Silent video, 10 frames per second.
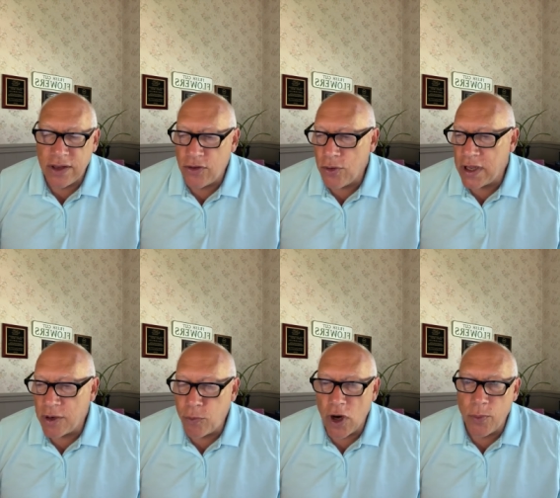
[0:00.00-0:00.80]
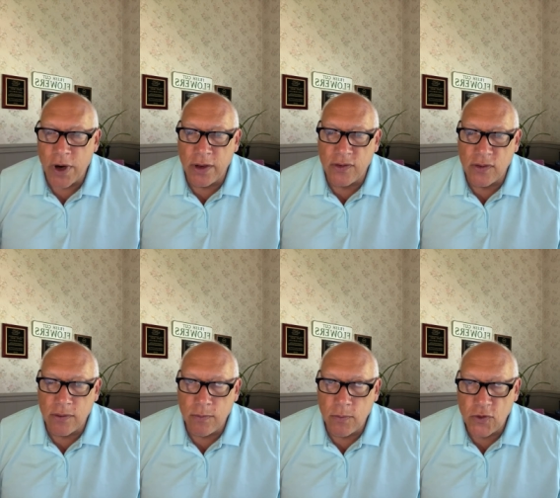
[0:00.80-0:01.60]
it do get a point where
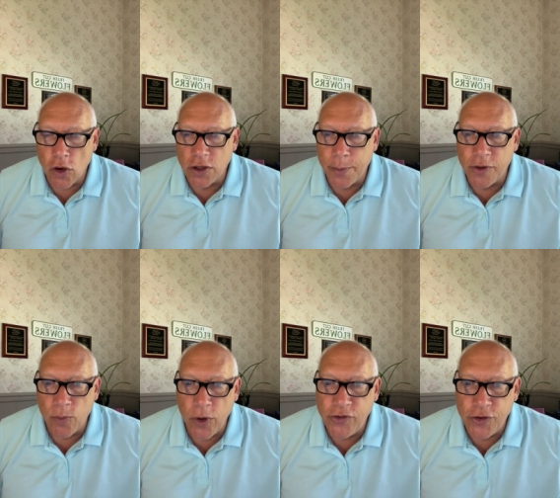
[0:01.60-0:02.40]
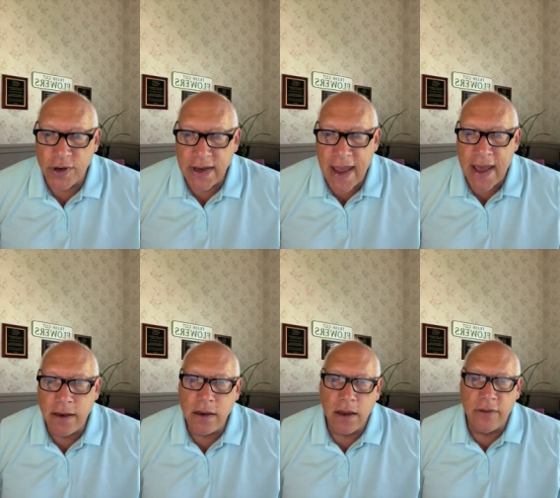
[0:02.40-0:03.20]
it's soaked up all the moisture it
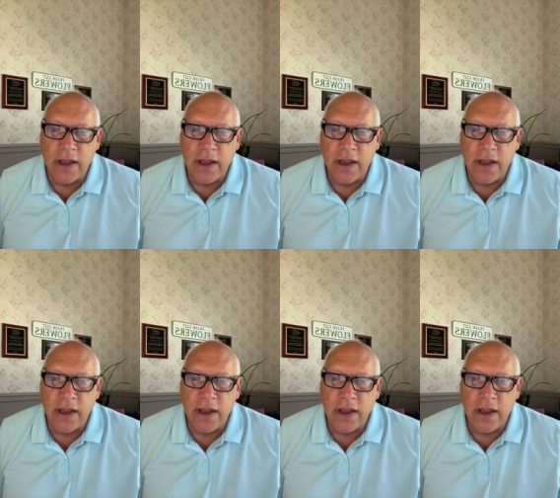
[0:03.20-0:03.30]
can,